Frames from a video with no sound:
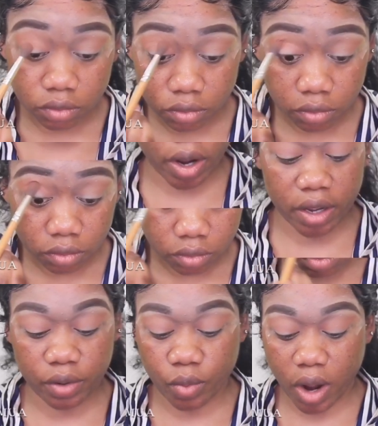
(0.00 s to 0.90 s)
My Wet
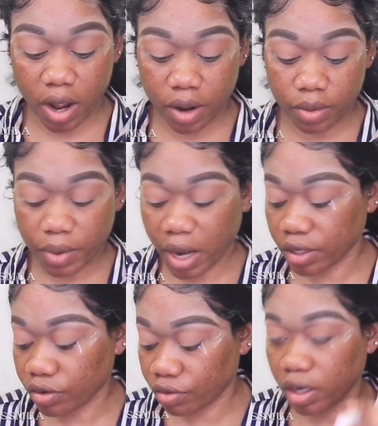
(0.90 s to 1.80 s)
n Wild
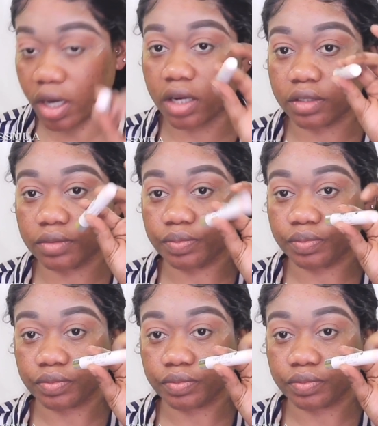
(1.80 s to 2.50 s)
body crayon.